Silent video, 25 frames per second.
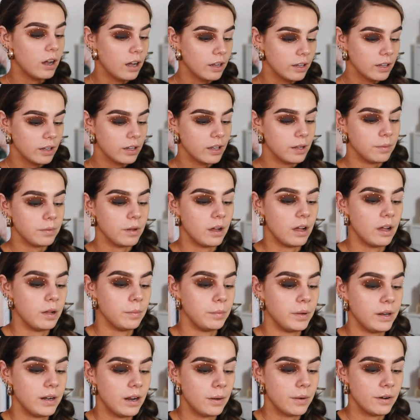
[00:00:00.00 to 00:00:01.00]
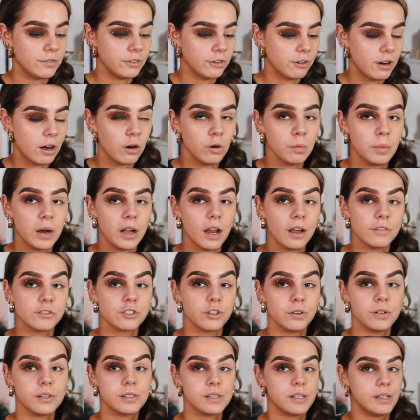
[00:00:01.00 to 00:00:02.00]
I could keep going, but now I regret all my life
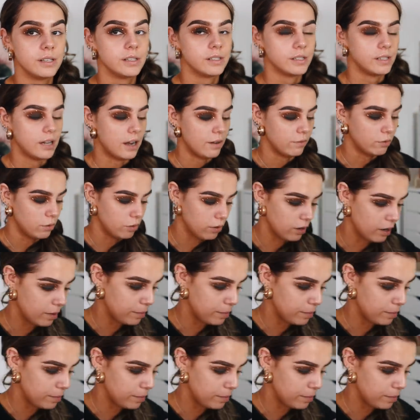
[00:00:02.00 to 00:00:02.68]
choices because now I've got to